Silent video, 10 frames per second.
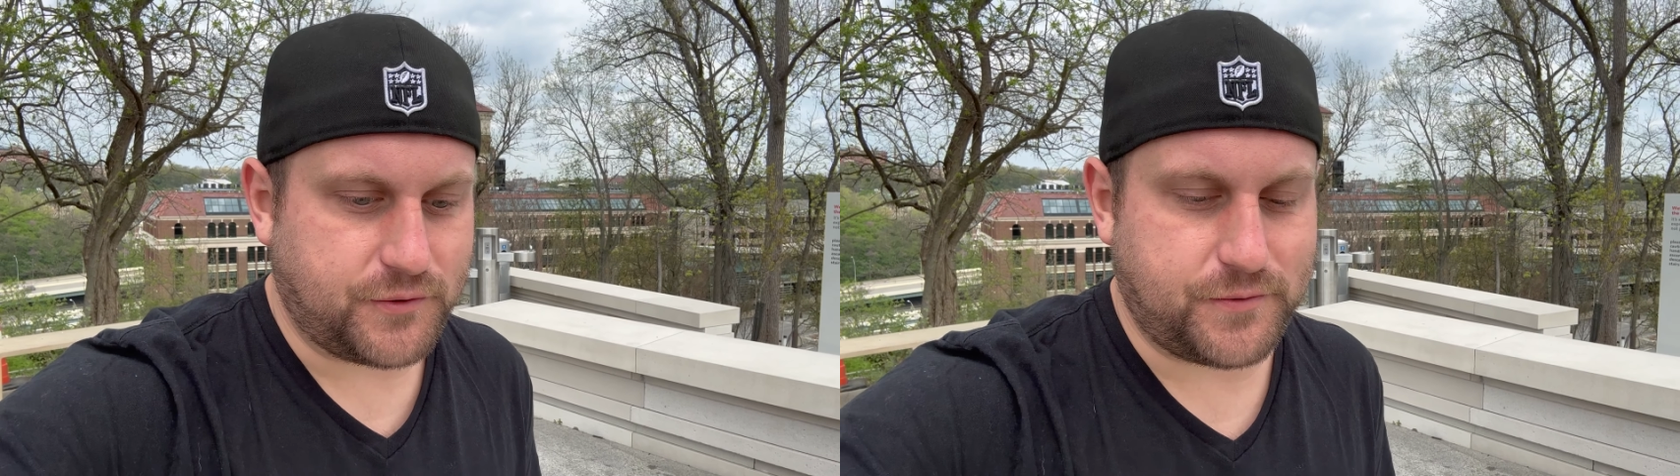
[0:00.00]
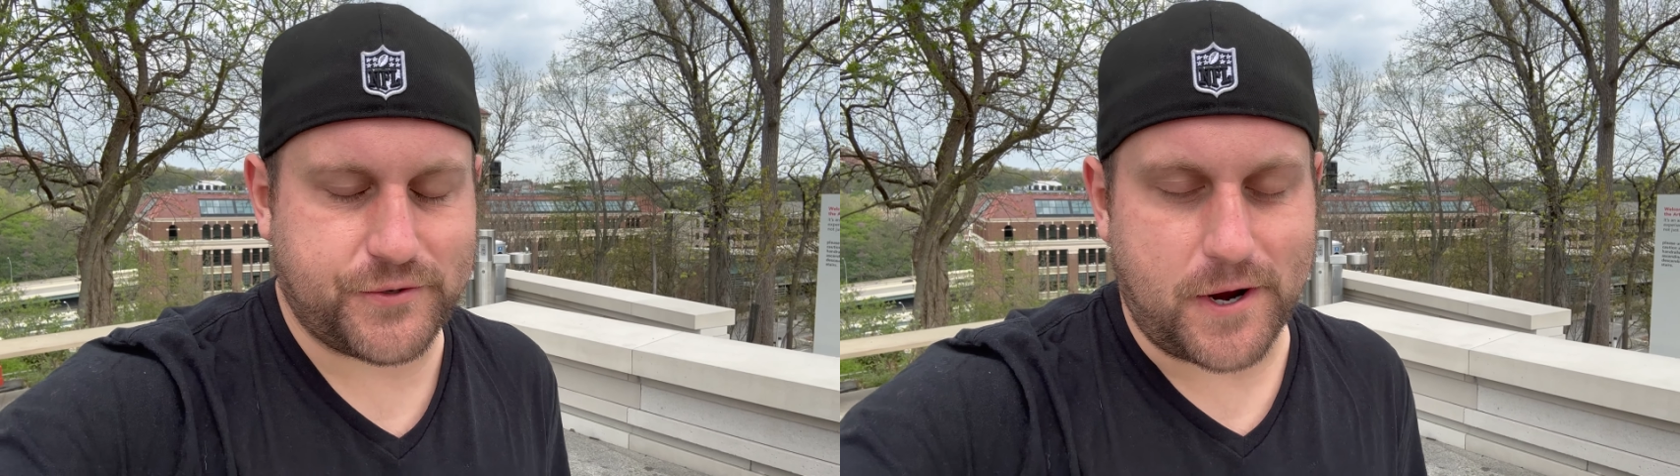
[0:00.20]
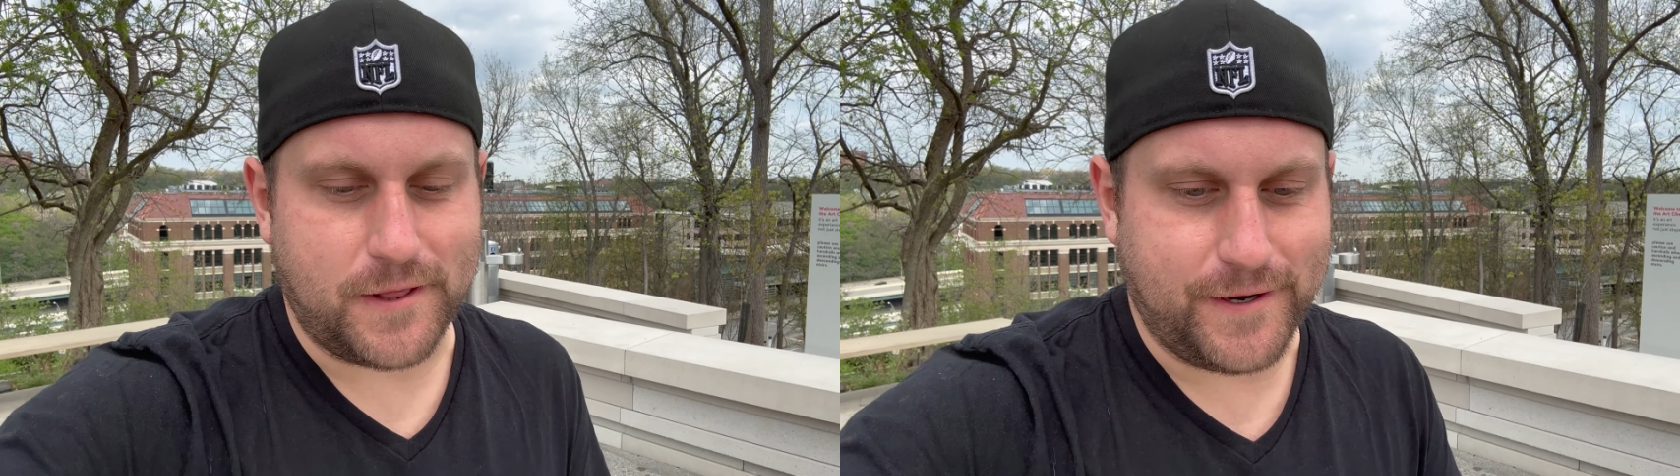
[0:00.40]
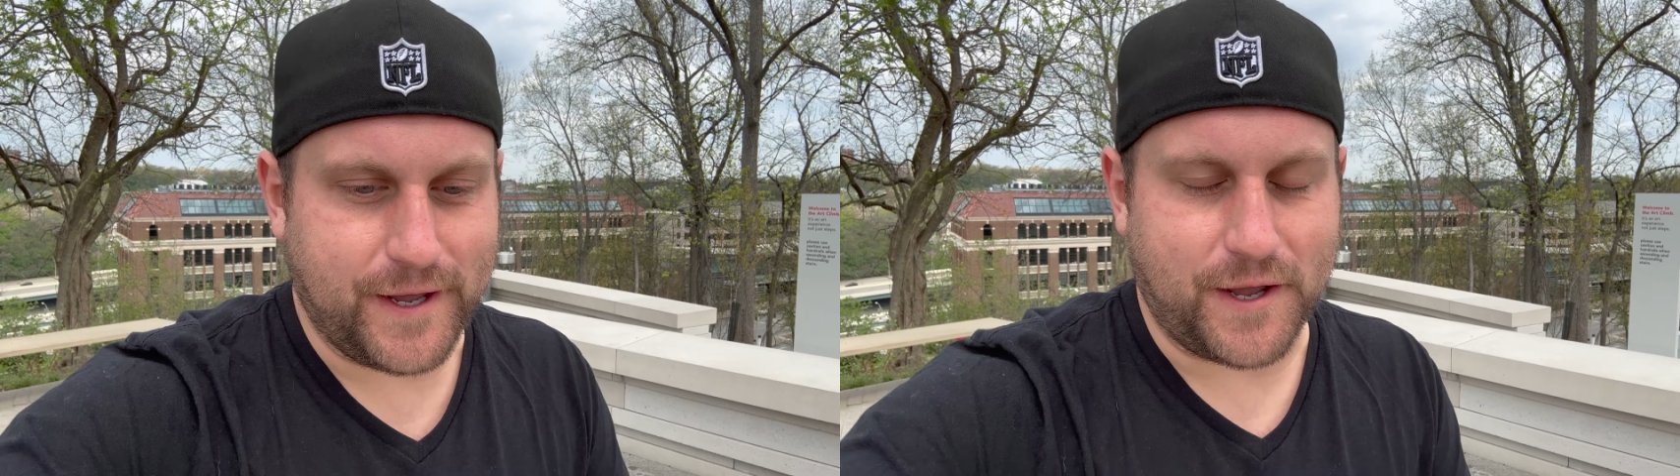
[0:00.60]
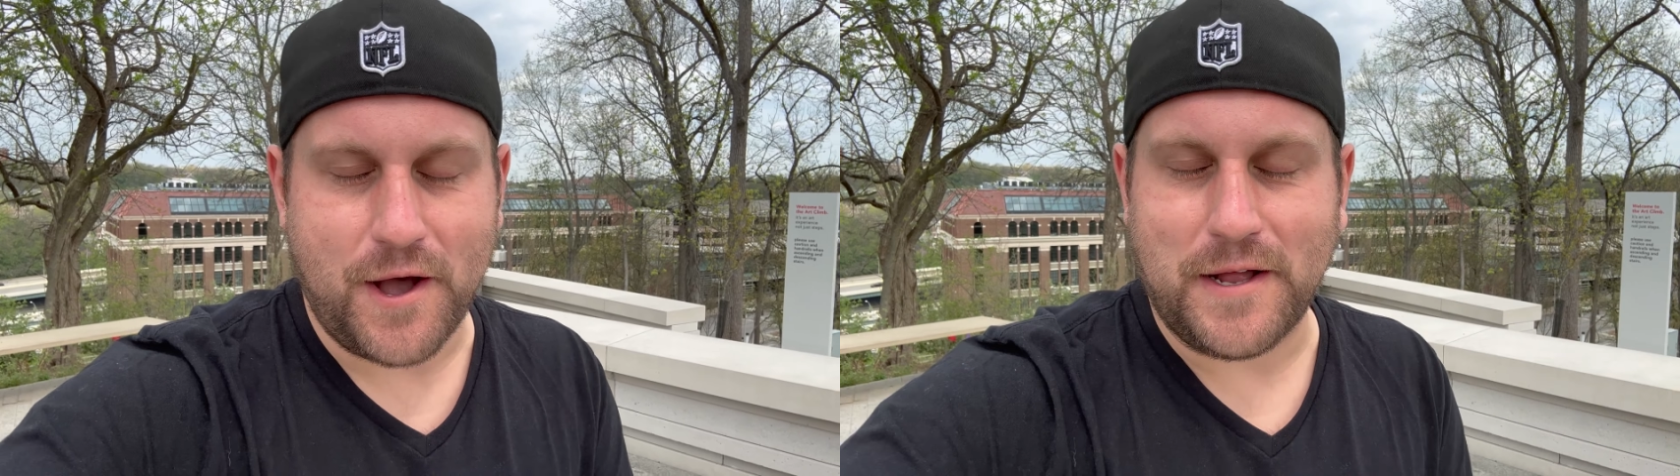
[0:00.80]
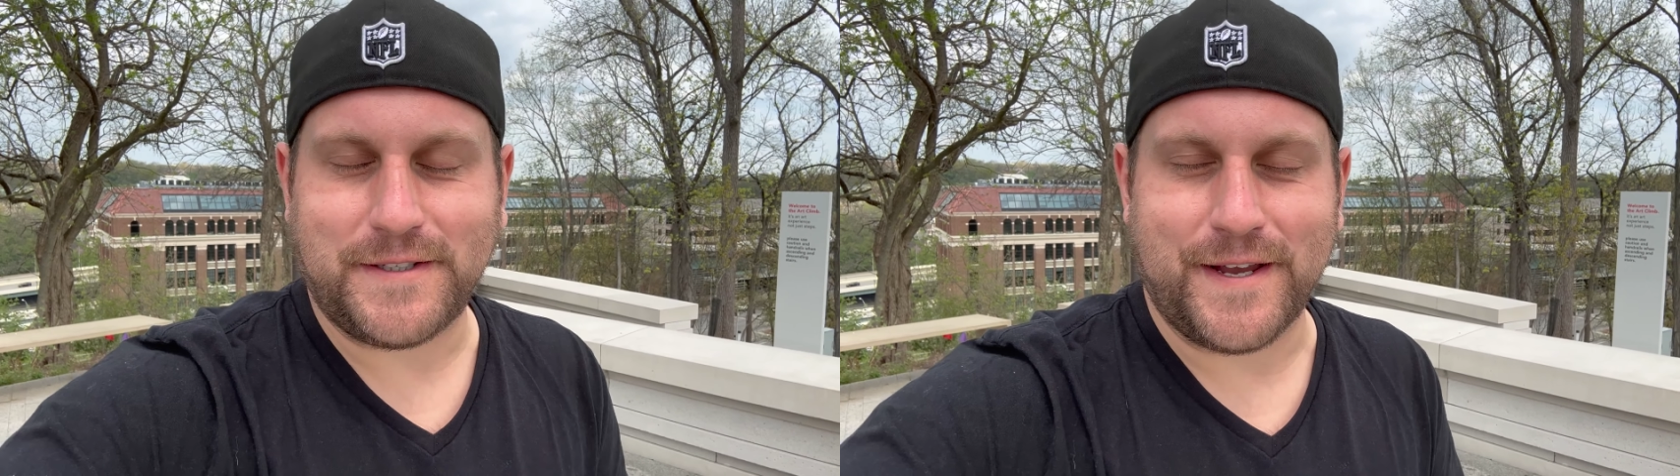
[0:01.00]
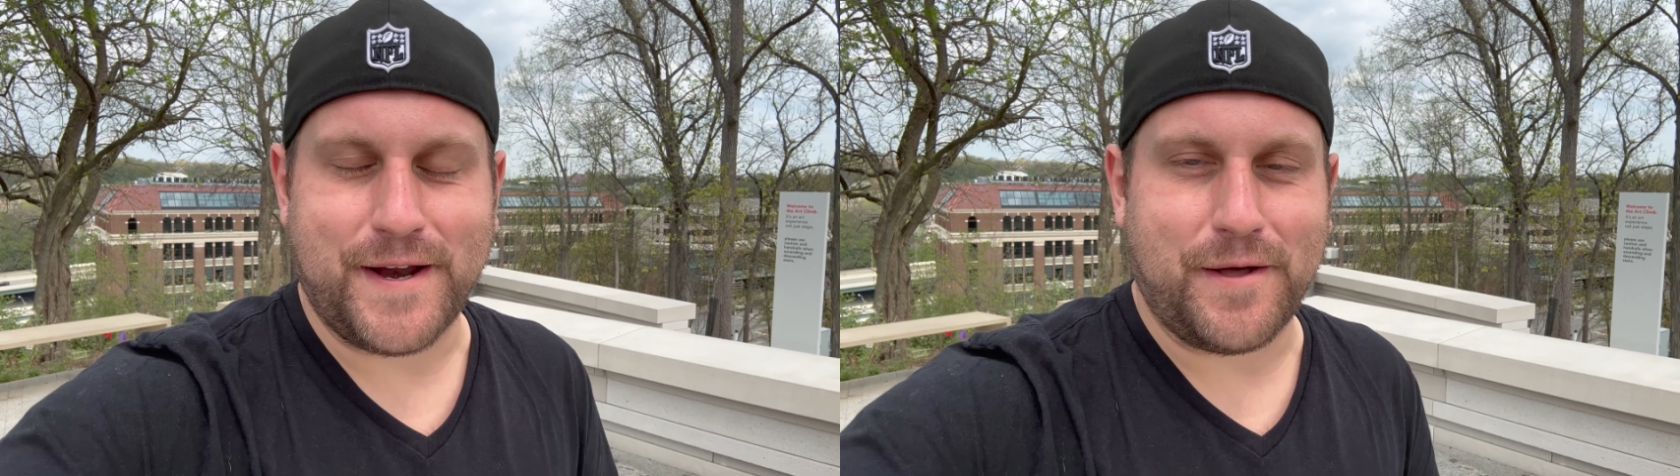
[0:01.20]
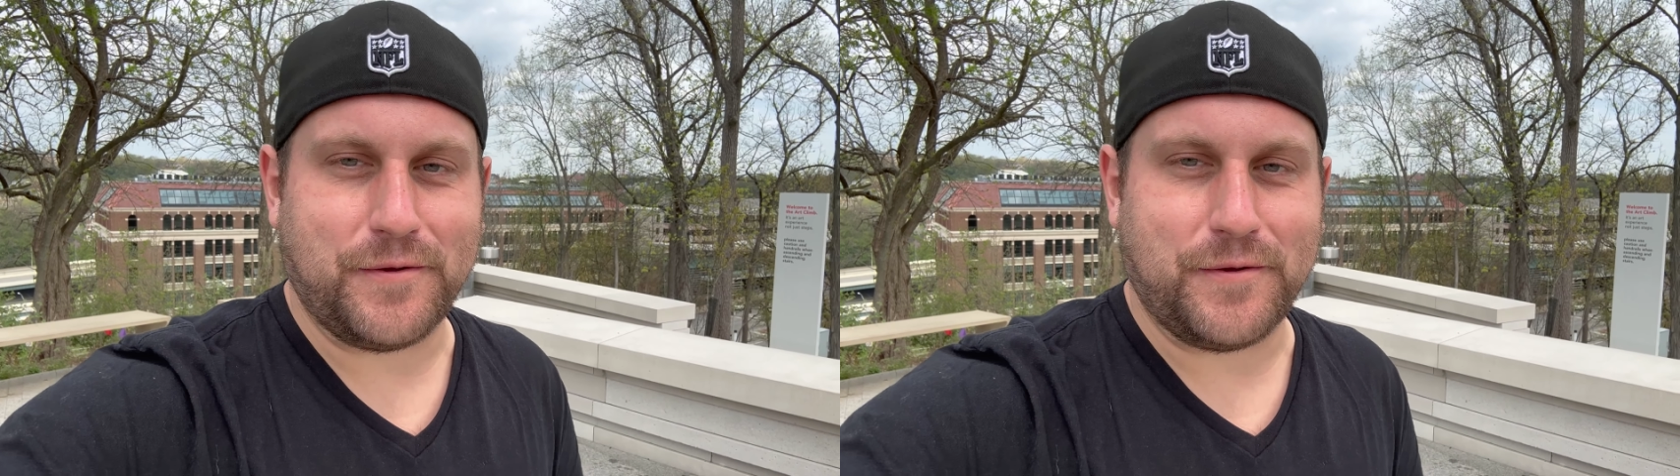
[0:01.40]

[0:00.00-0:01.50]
struggling to get content out.